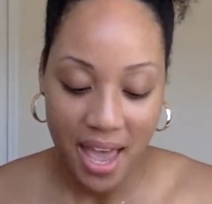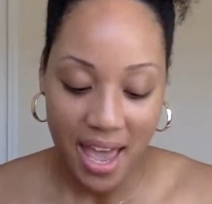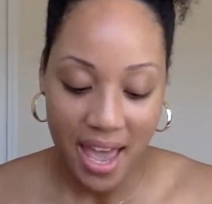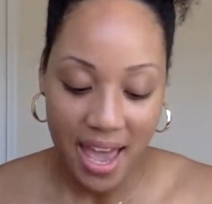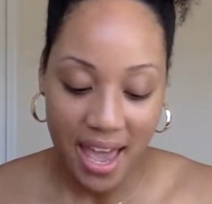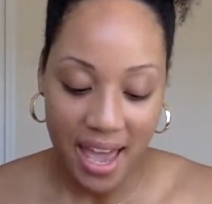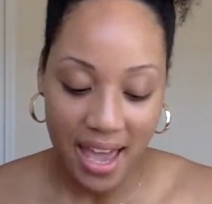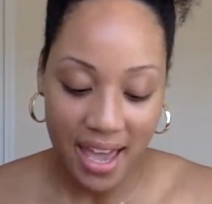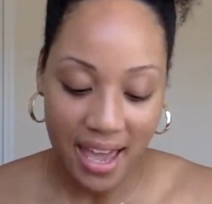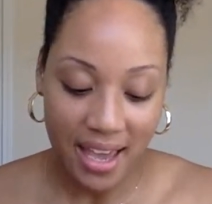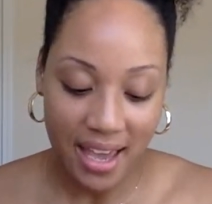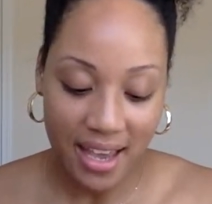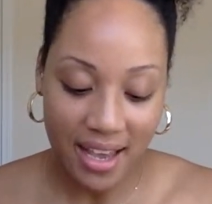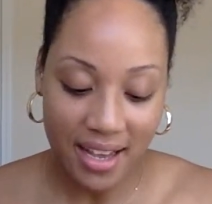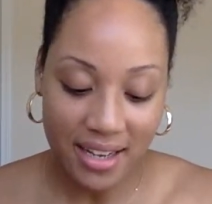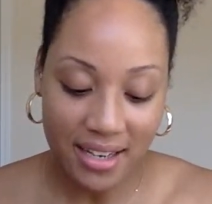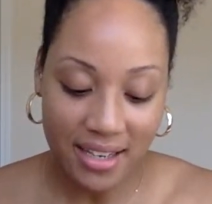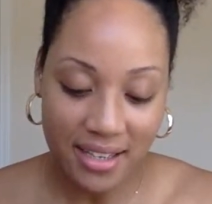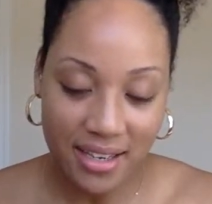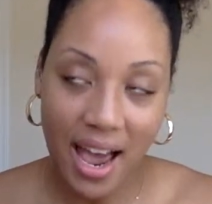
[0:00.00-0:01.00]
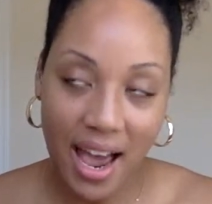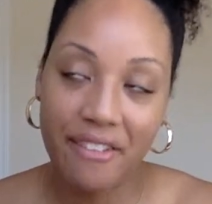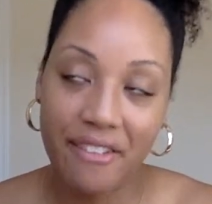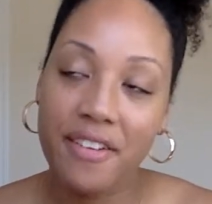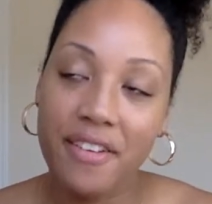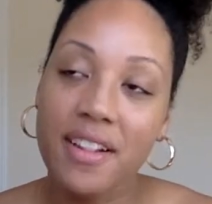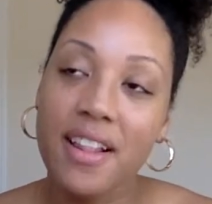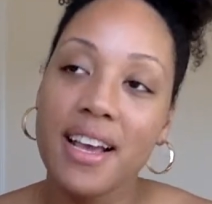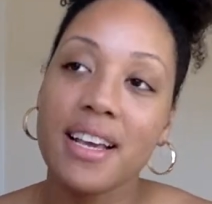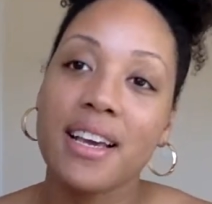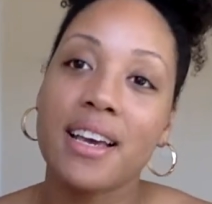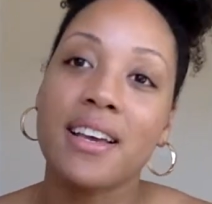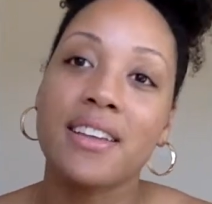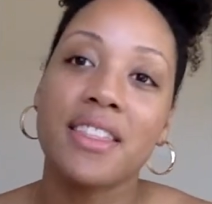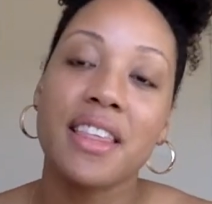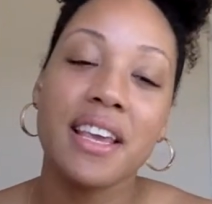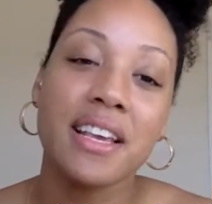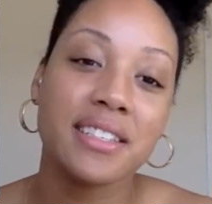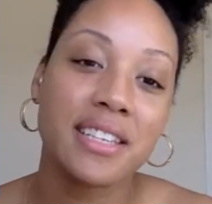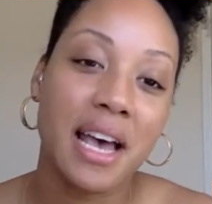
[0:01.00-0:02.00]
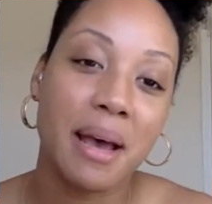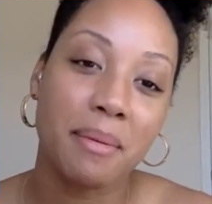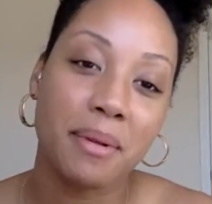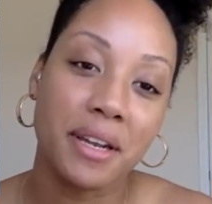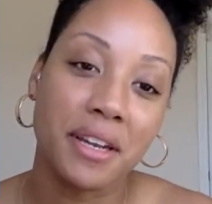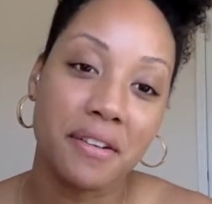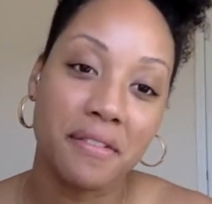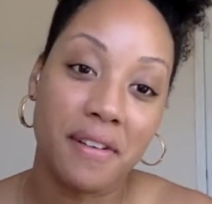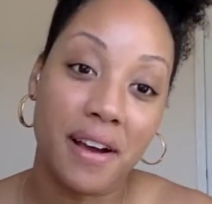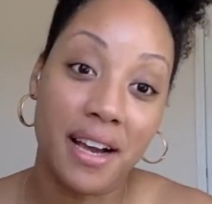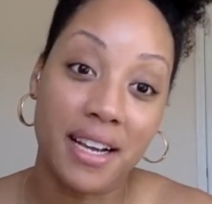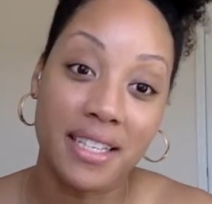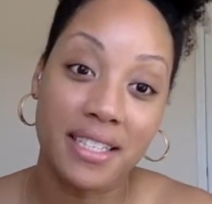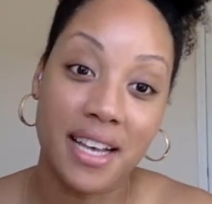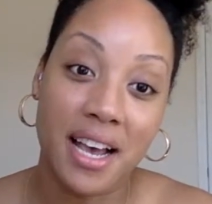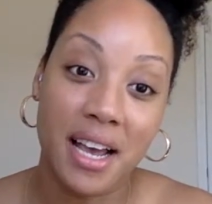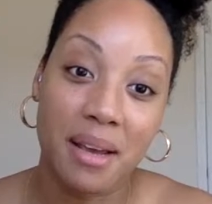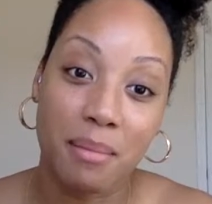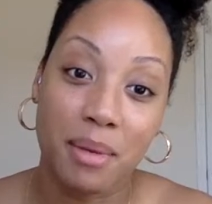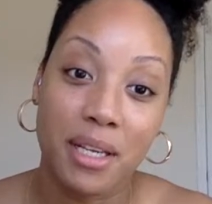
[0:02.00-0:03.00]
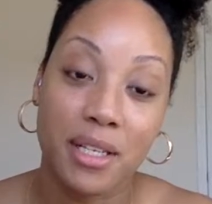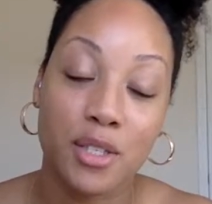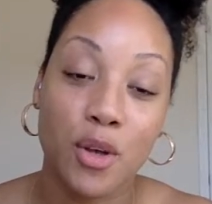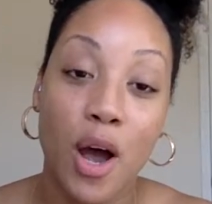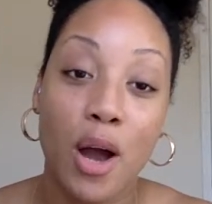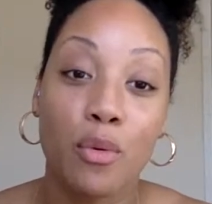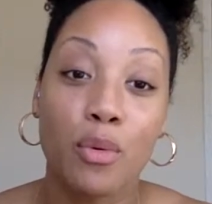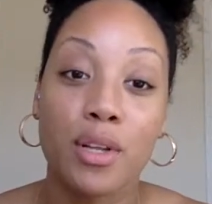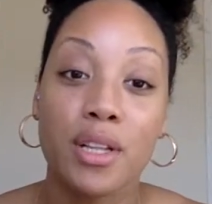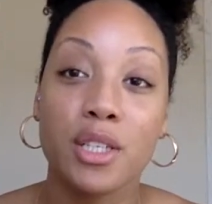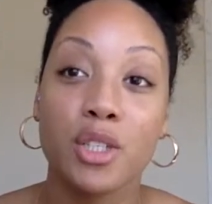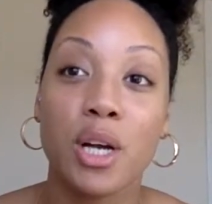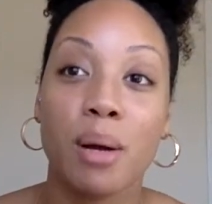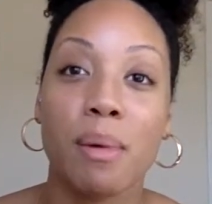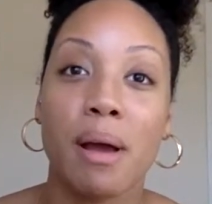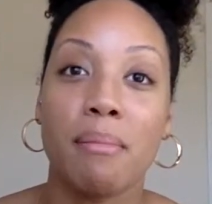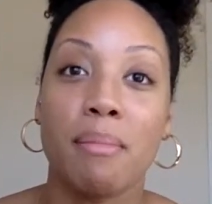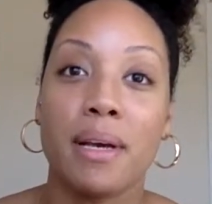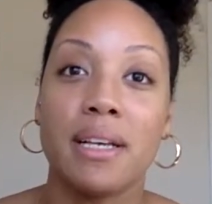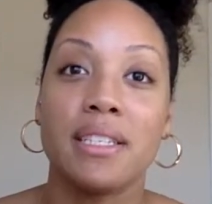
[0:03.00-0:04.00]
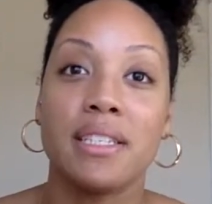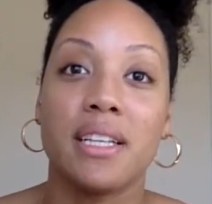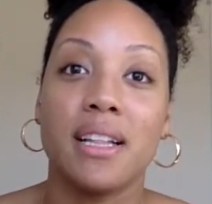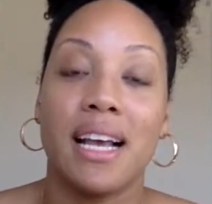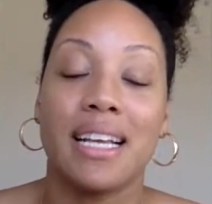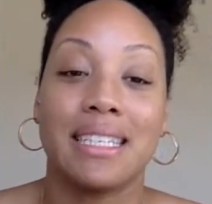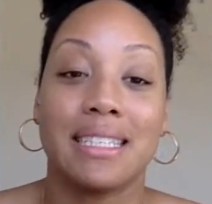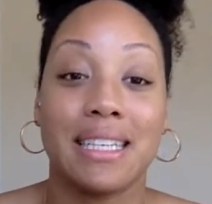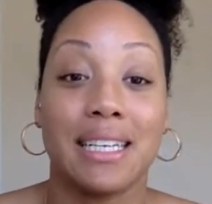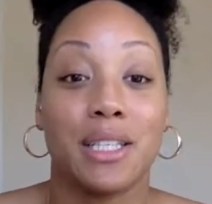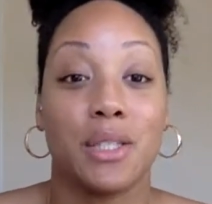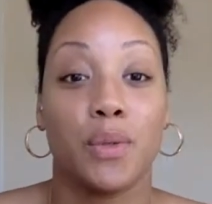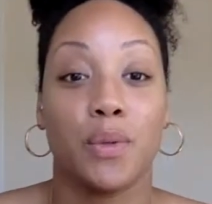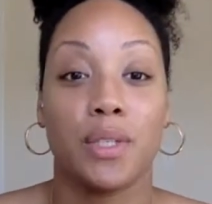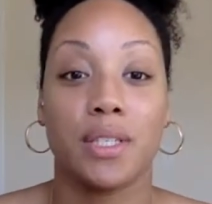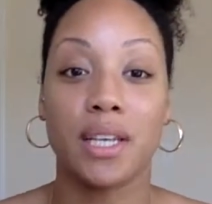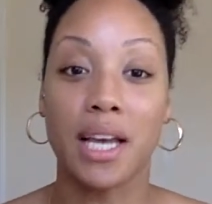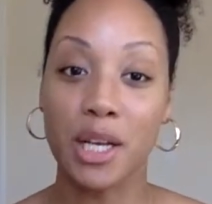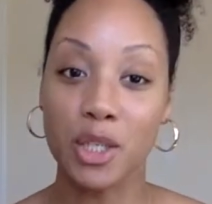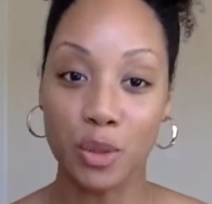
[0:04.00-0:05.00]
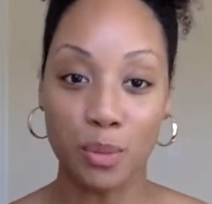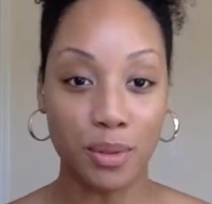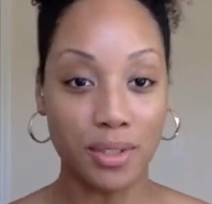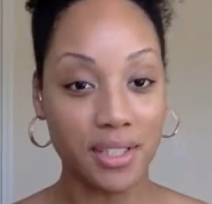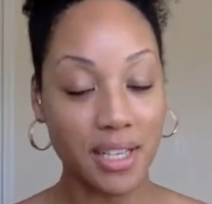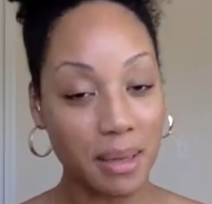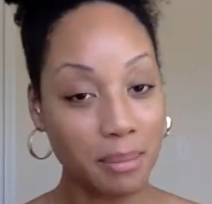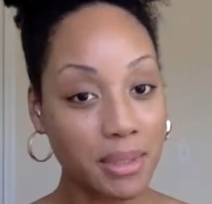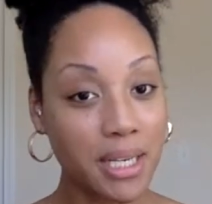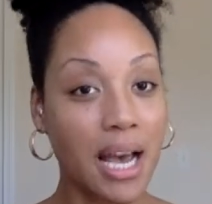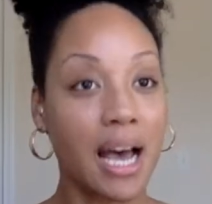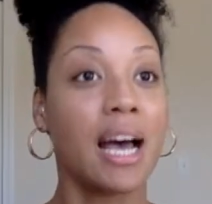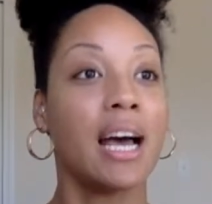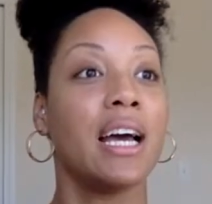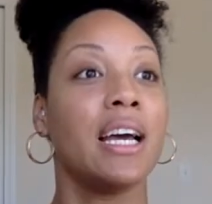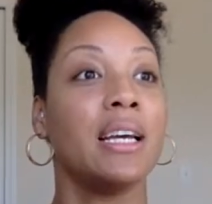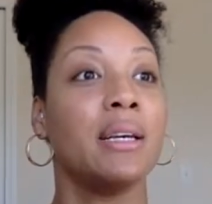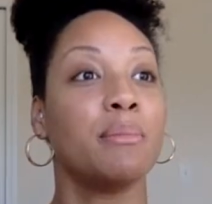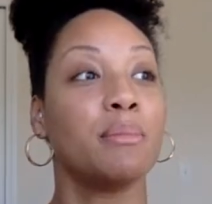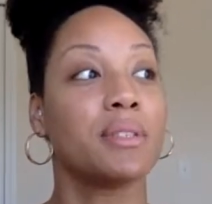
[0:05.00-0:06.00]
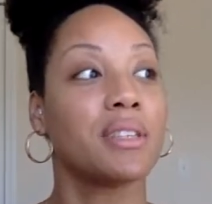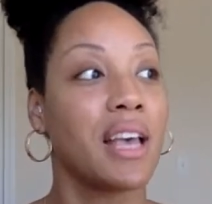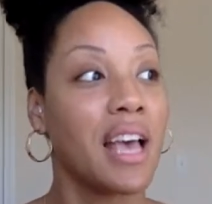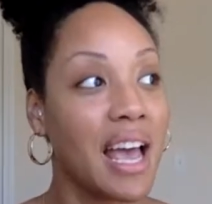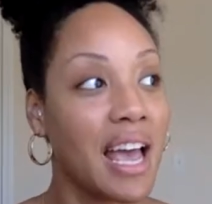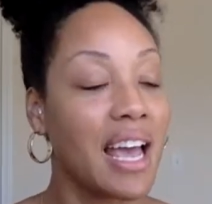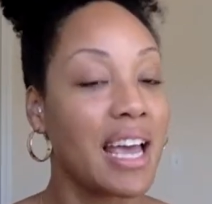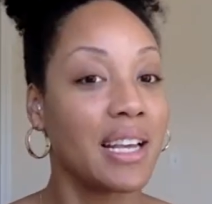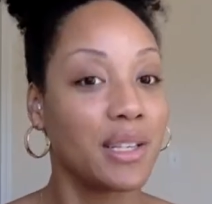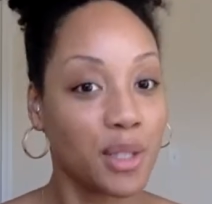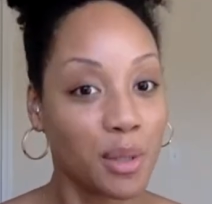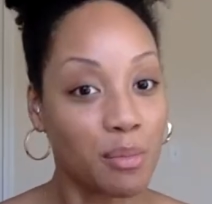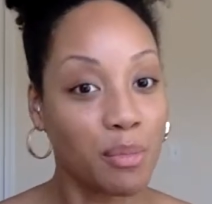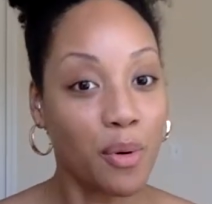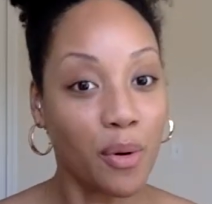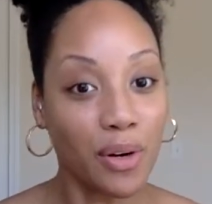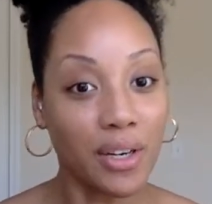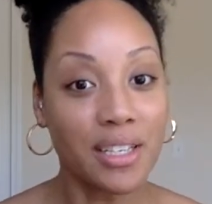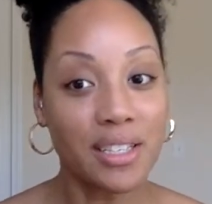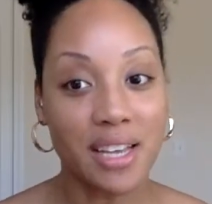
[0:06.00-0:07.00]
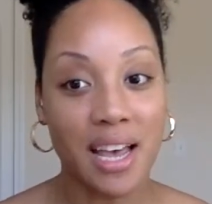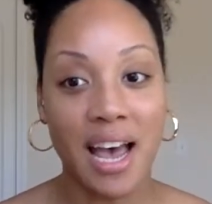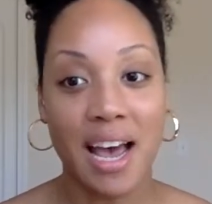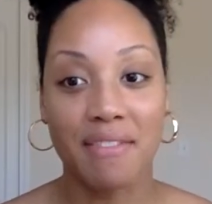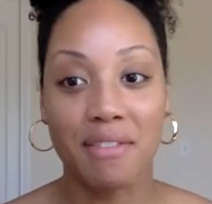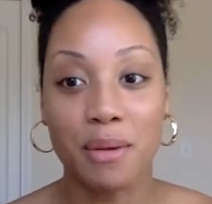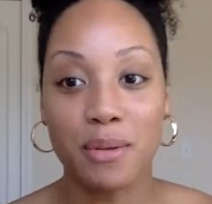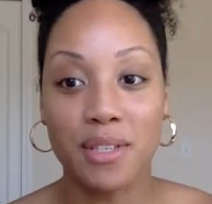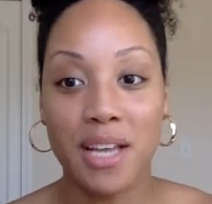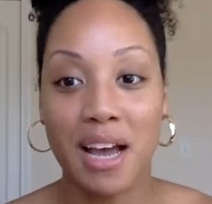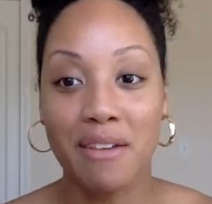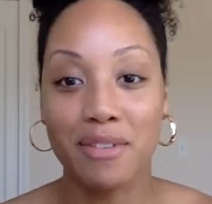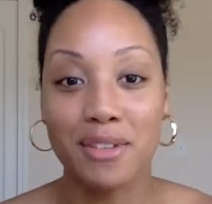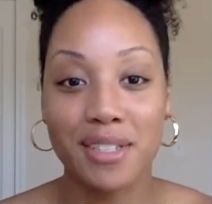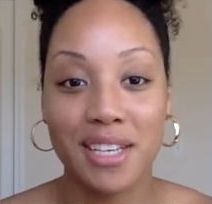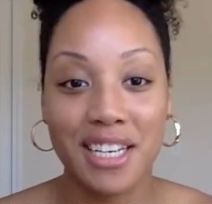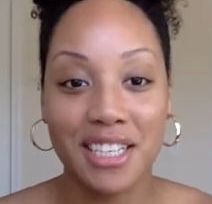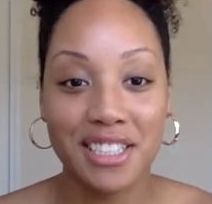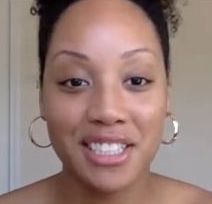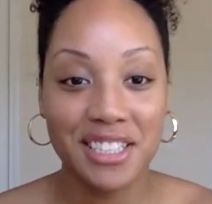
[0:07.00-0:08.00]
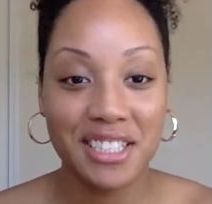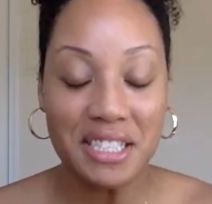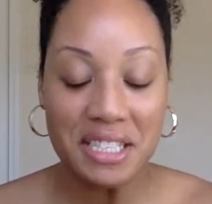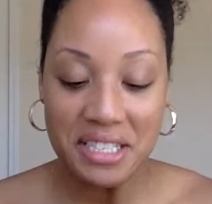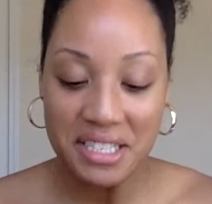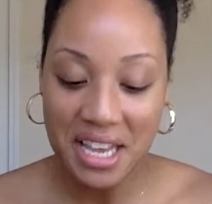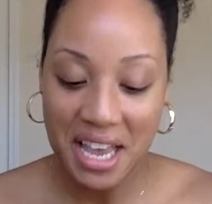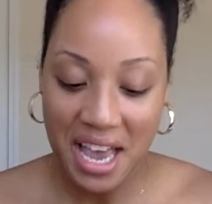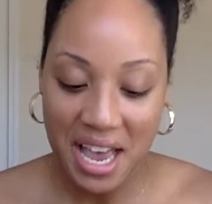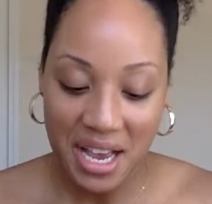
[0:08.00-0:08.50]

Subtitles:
And I feel like things happen in divine timing. So I really try my best to like stick to a schedule, but sometimes it's important to have those conversations.